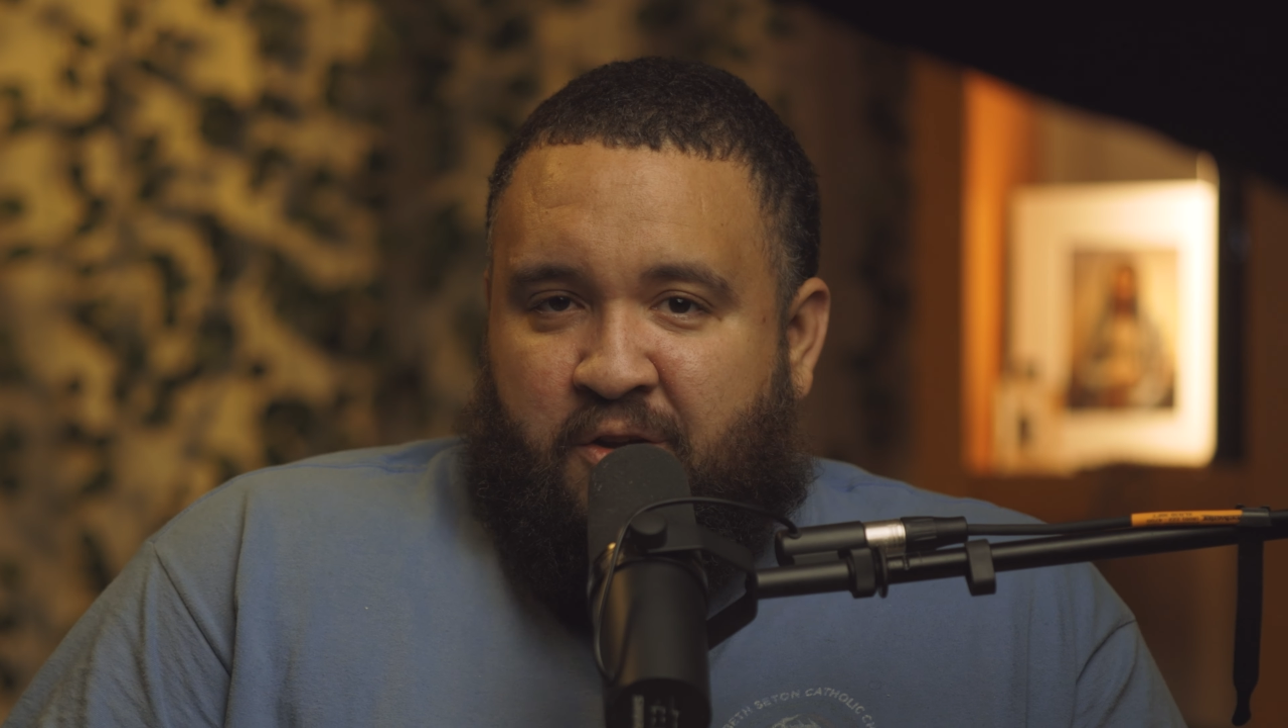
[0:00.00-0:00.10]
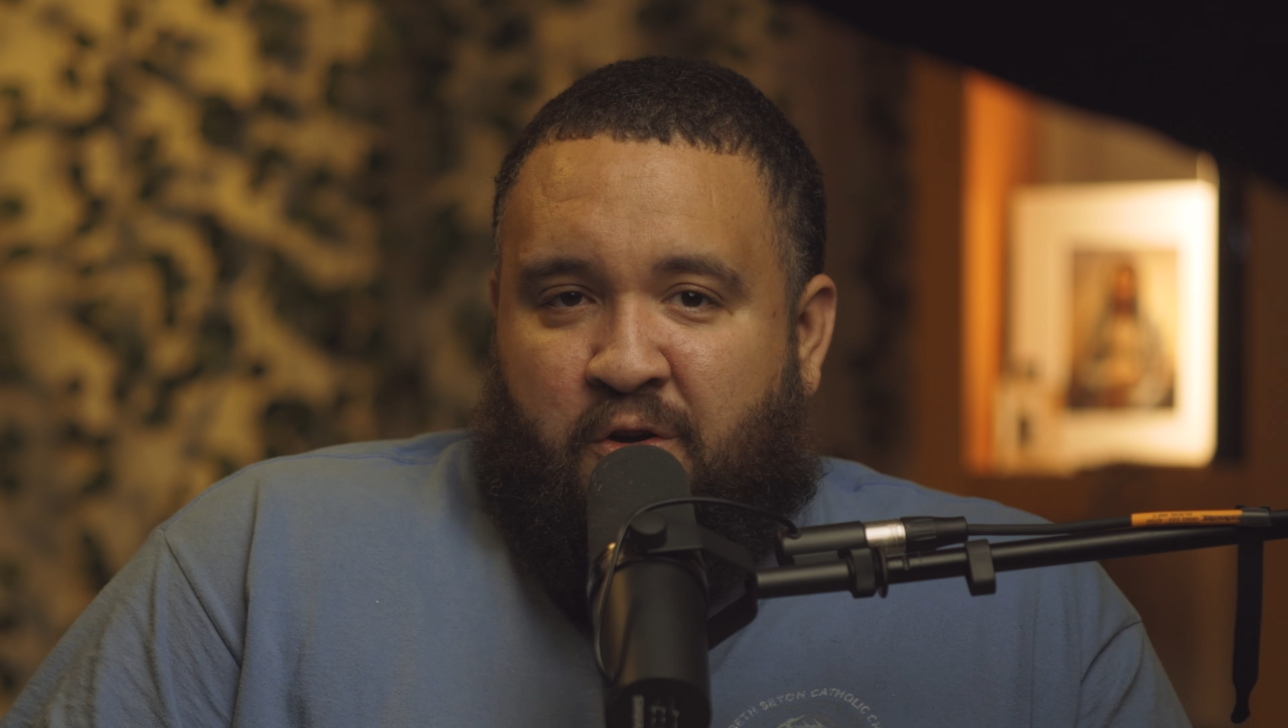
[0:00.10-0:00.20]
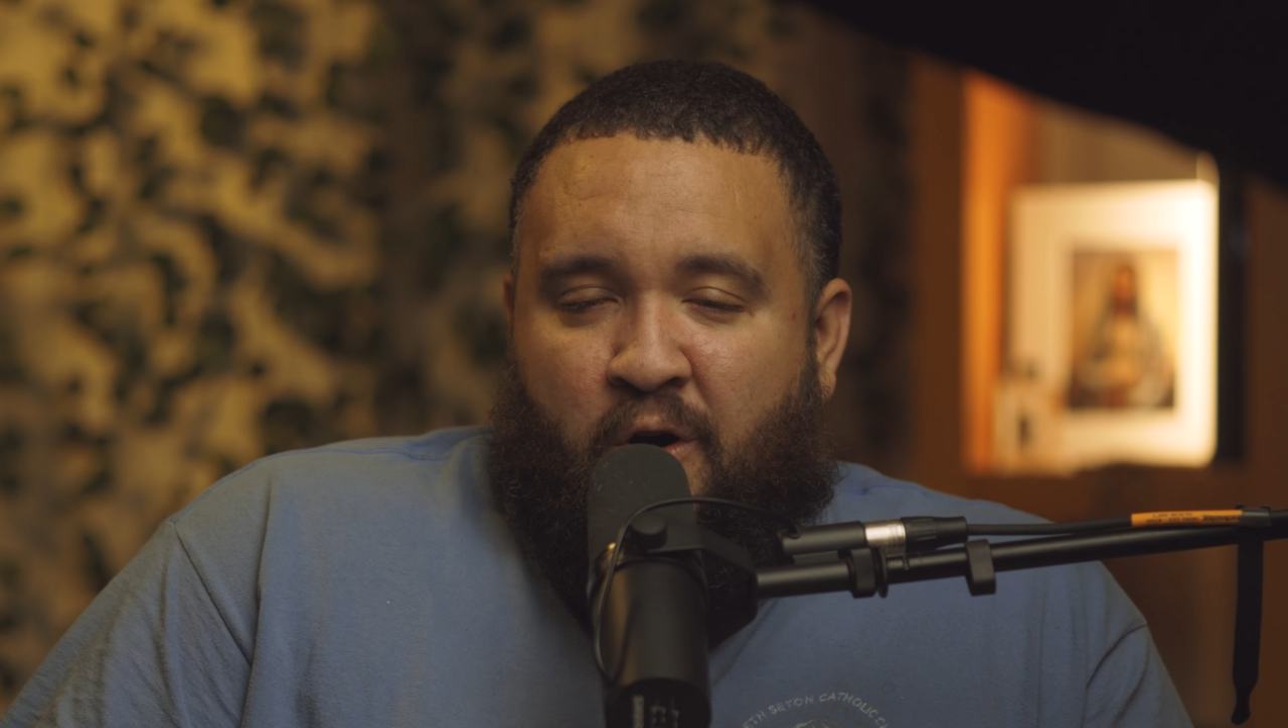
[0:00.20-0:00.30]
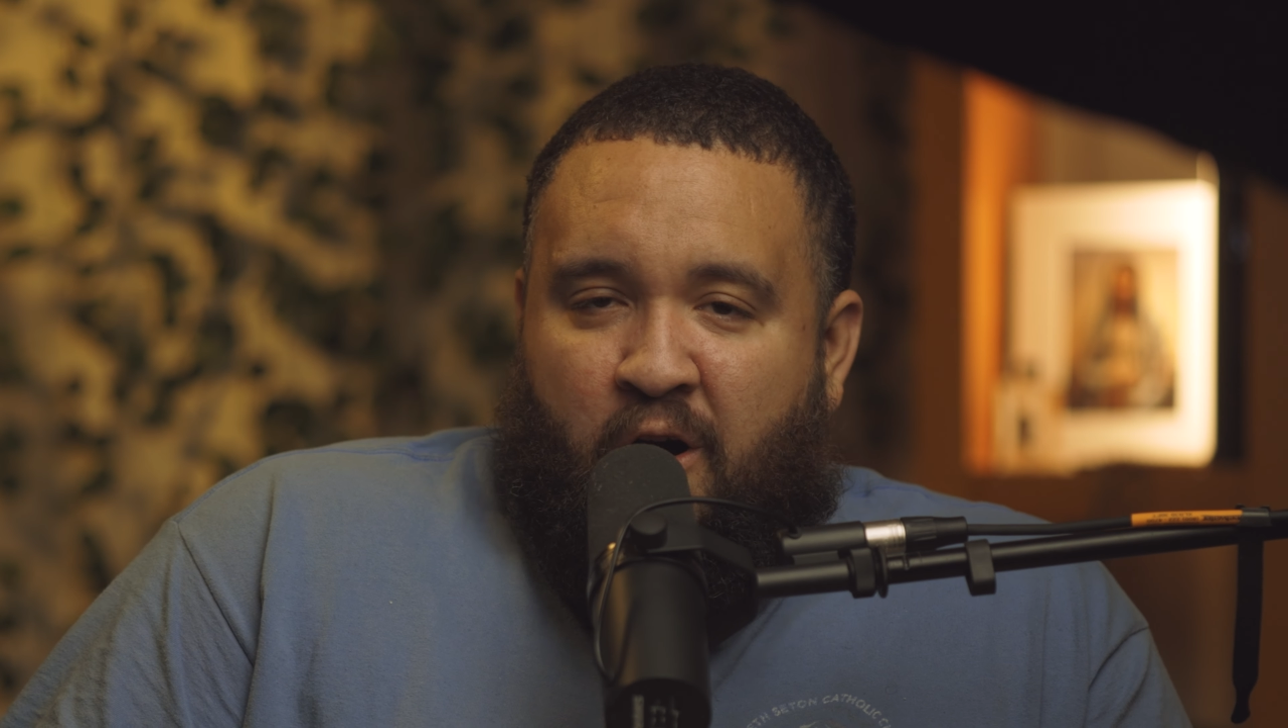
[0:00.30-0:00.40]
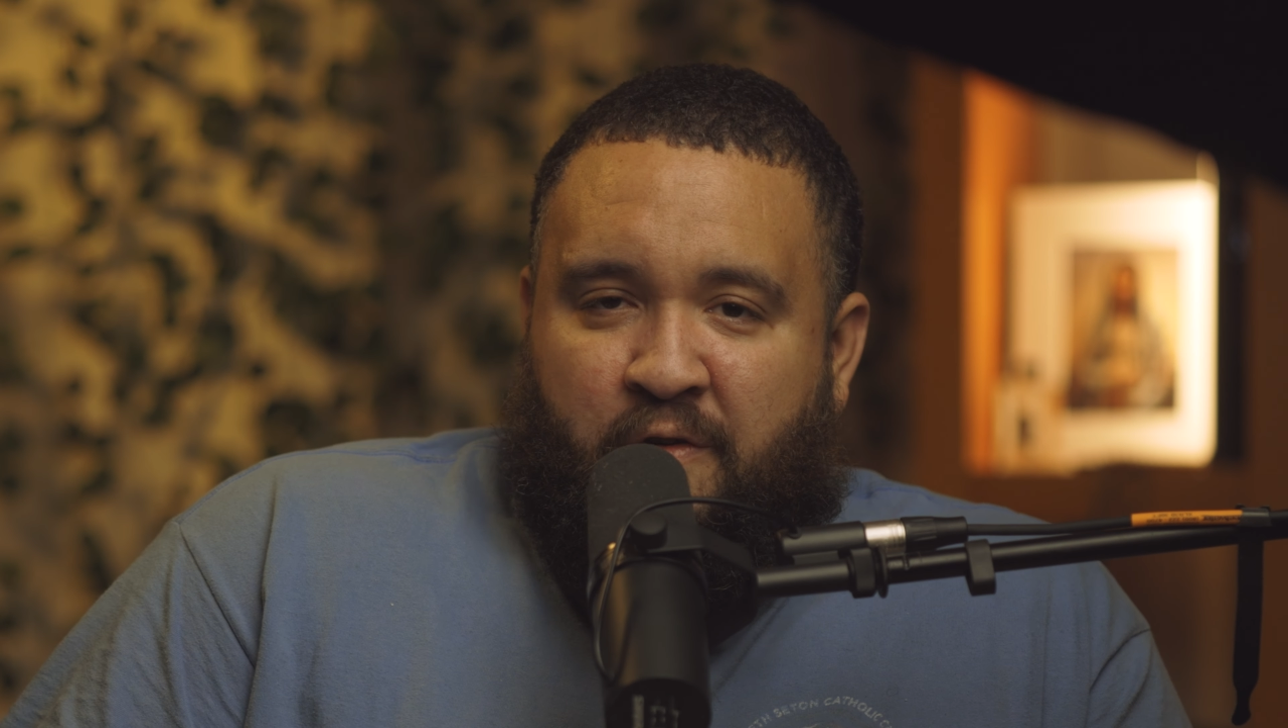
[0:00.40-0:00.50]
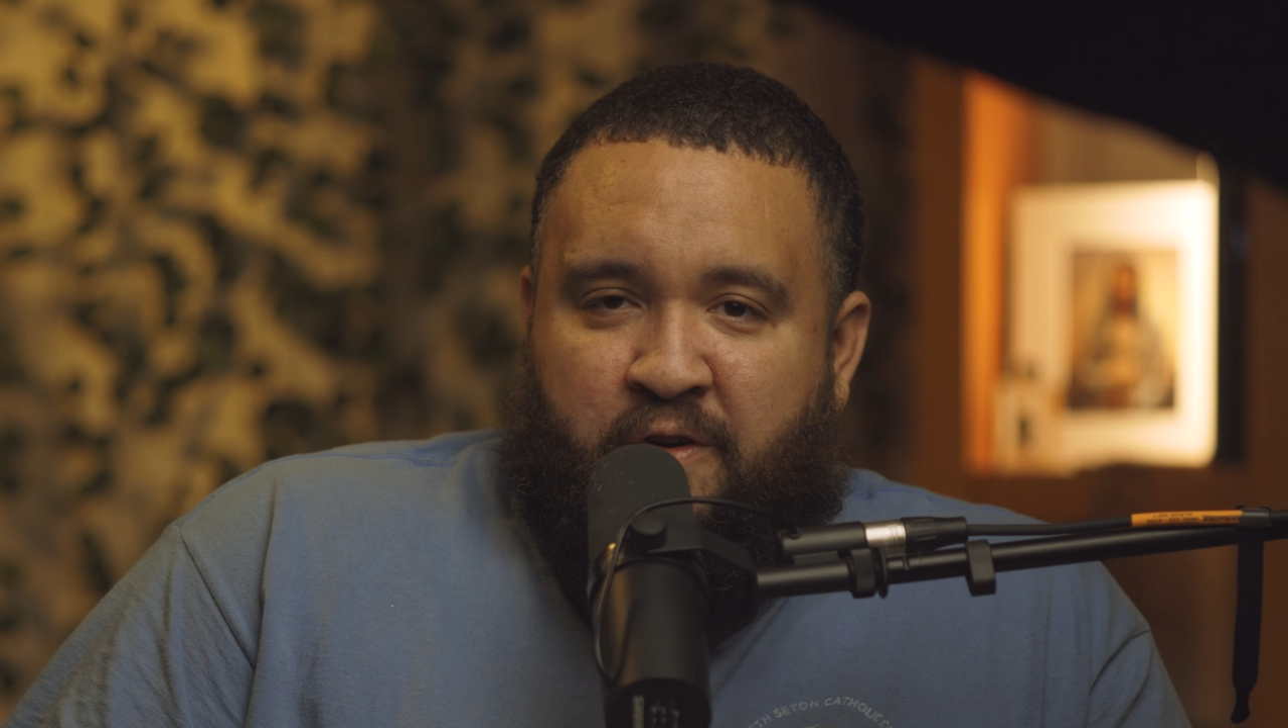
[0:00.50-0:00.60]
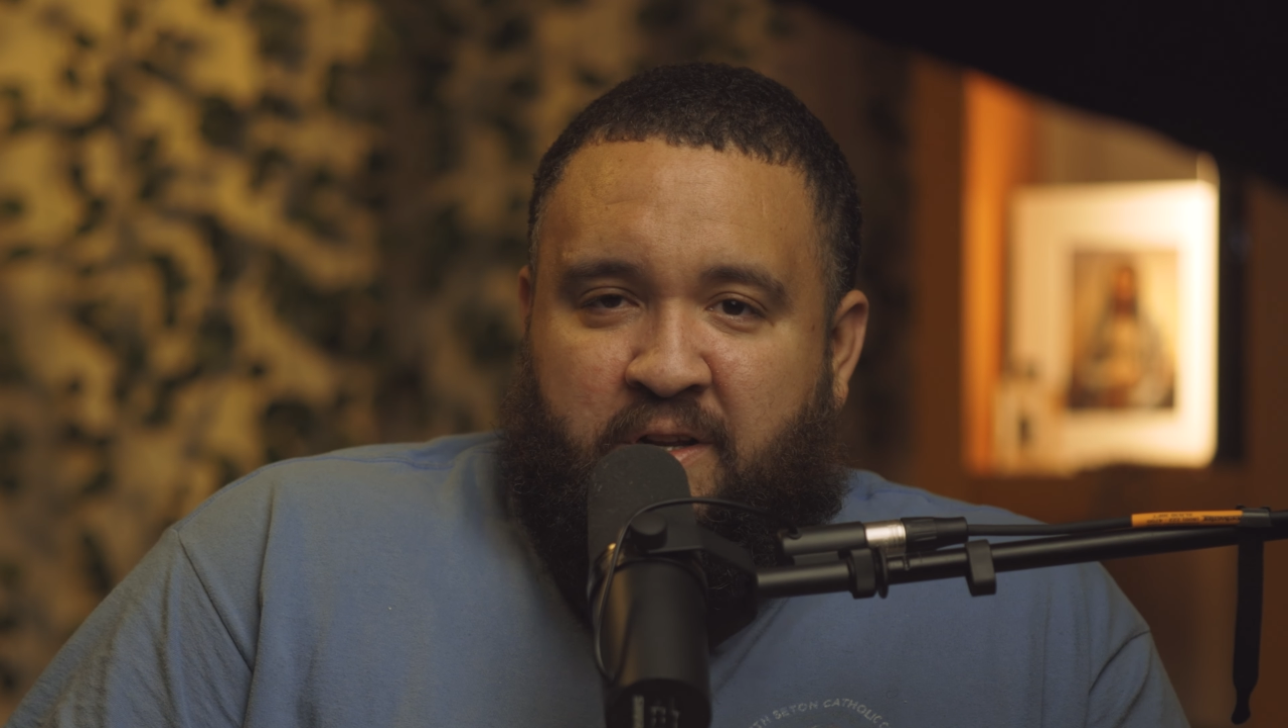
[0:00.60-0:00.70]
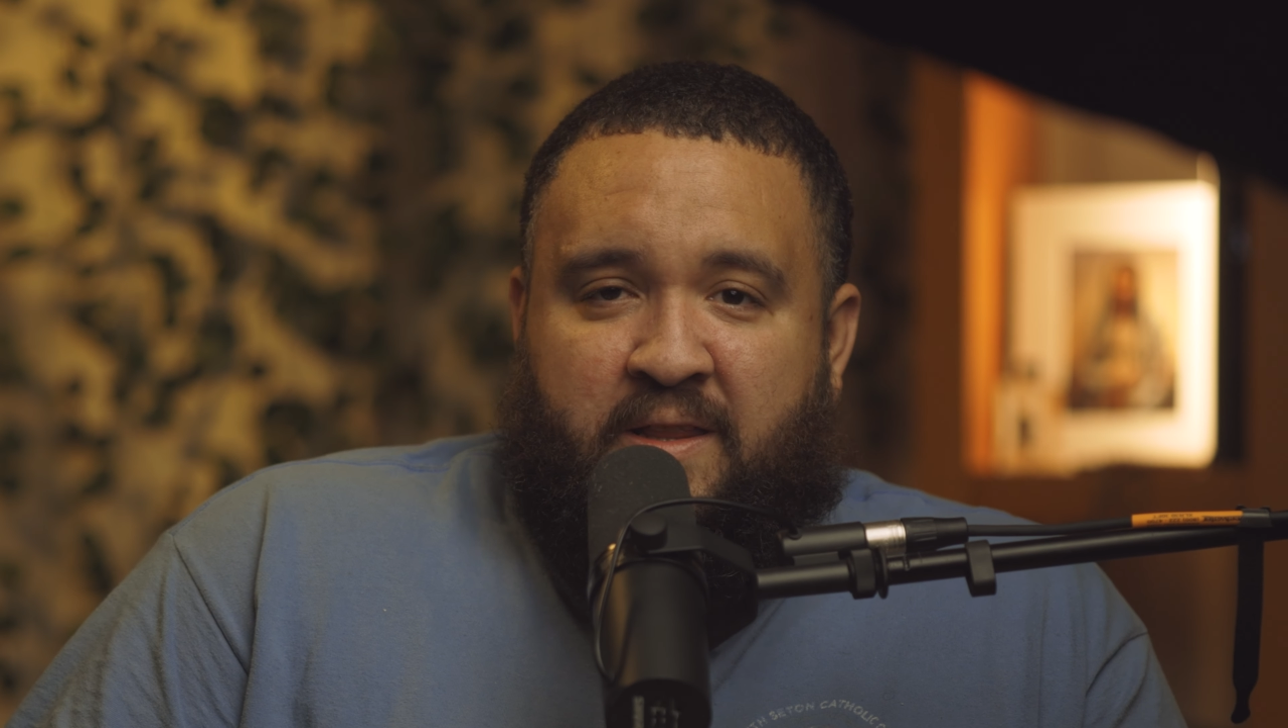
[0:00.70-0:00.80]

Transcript: you're offered,